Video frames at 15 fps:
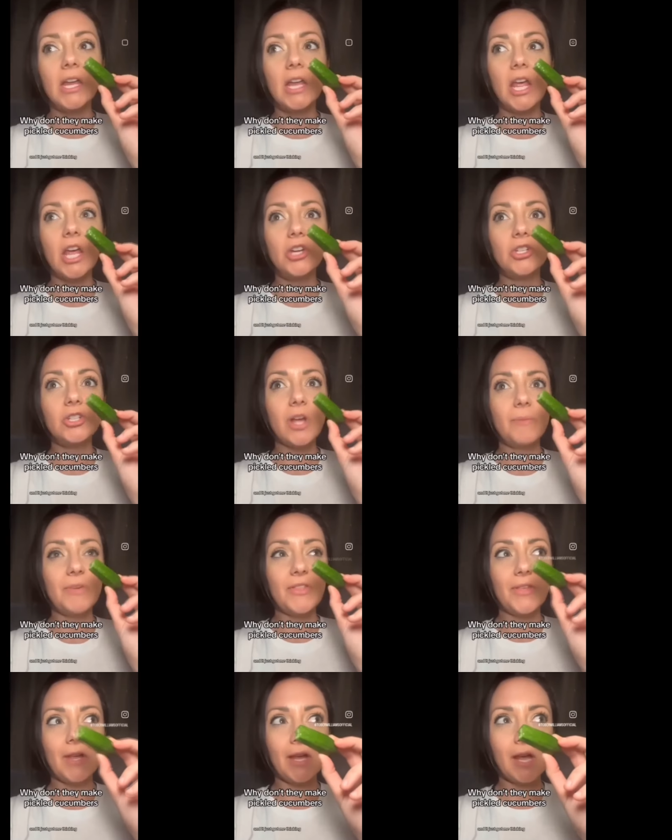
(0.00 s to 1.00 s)
It just got me
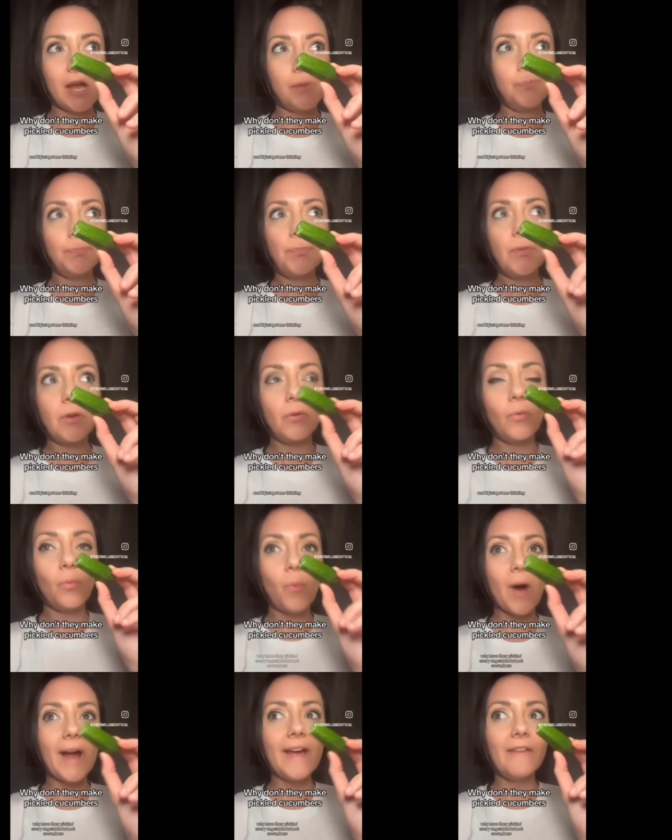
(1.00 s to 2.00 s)
thinking.
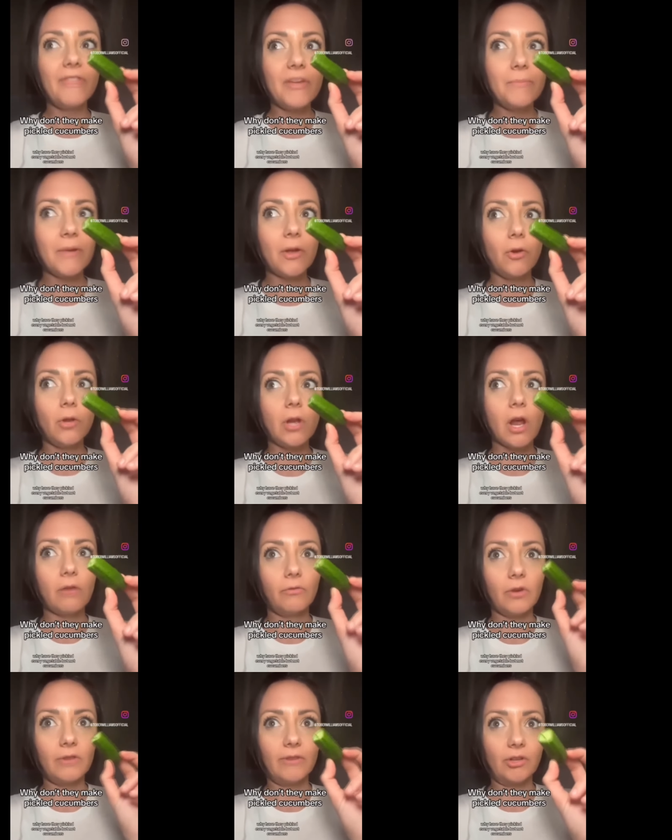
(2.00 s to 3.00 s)
Why have they pickled
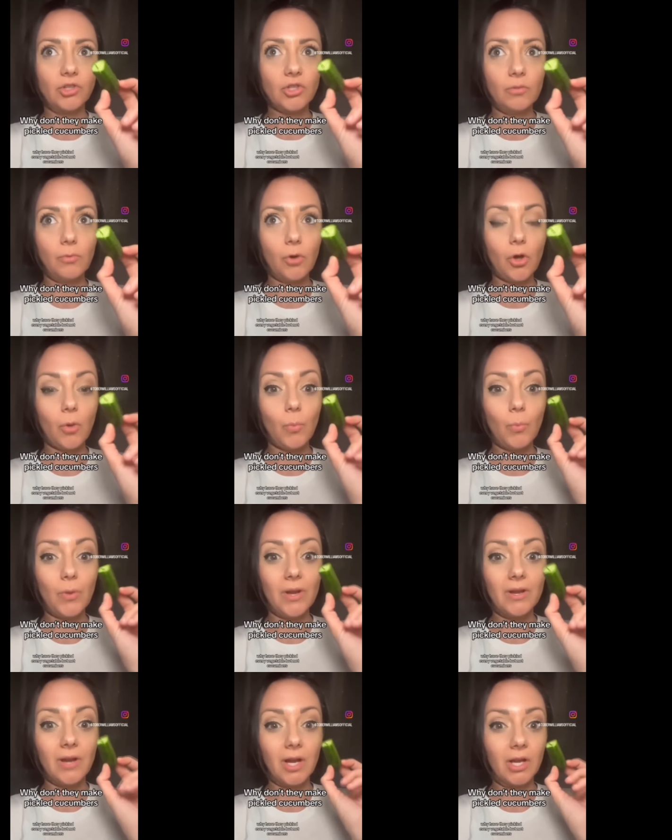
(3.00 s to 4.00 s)
every vegetable
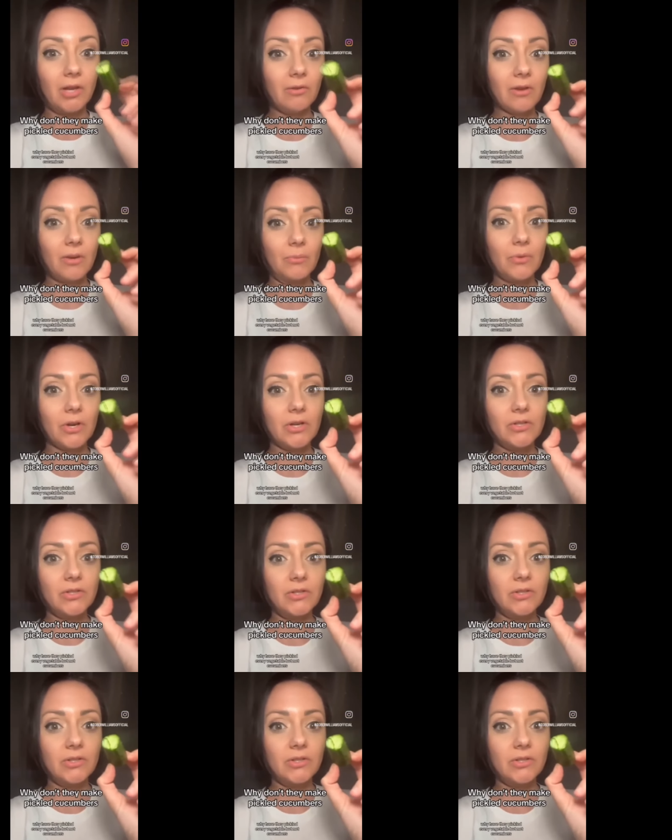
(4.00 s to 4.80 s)
but not cucumbers?